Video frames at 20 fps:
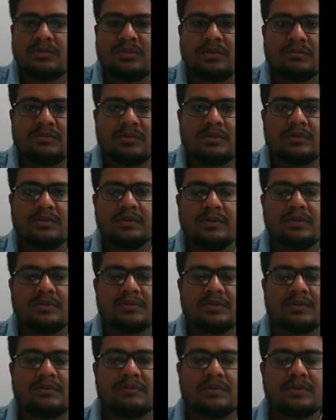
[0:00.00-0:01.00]
number
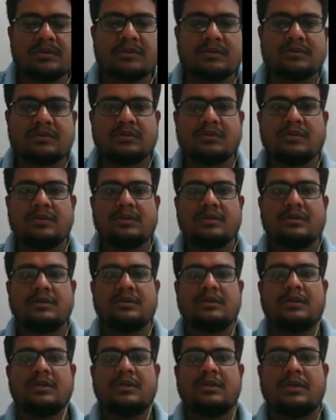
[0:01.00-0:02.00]
27 it is told
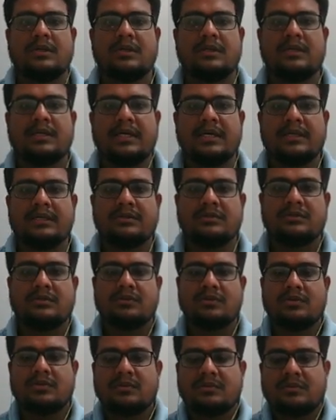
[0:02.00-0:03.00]
a die is
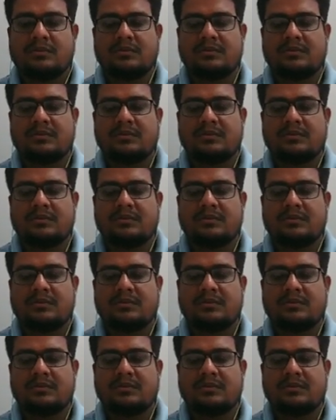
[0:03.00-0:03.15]
thrown